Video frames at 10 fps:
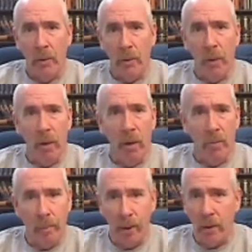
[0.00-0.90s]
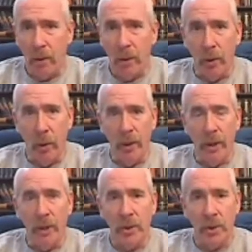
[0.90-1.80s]
There are basically all
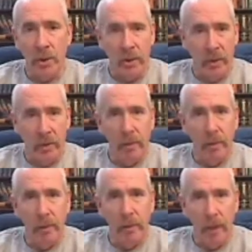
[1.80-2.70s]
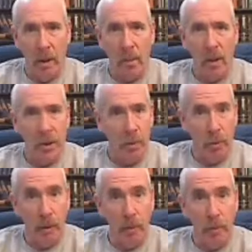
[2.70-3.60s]
these little companies
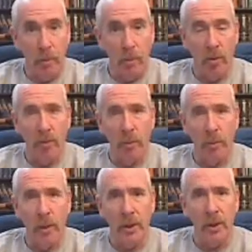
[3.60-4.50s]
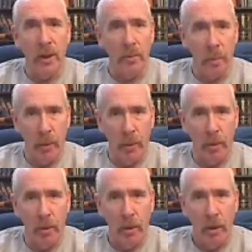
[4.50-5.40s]
springing up all over the place, and they
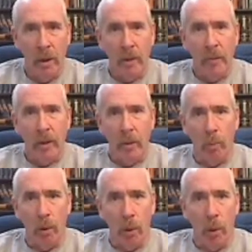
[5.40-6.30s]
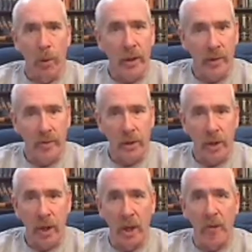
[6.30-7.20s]
prepare, what are called
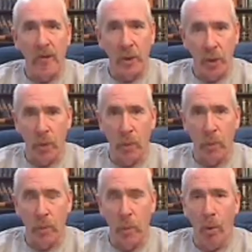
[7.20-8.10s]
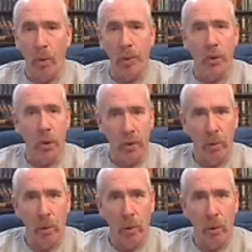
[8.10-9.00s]
investigative consumer reports.
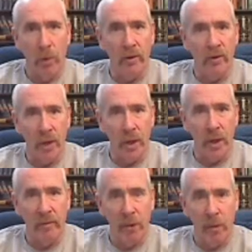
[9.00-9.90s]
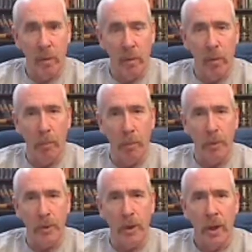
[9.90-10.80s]
Generally, they're called investigative consumer
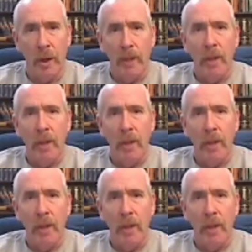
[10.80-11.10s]
reports,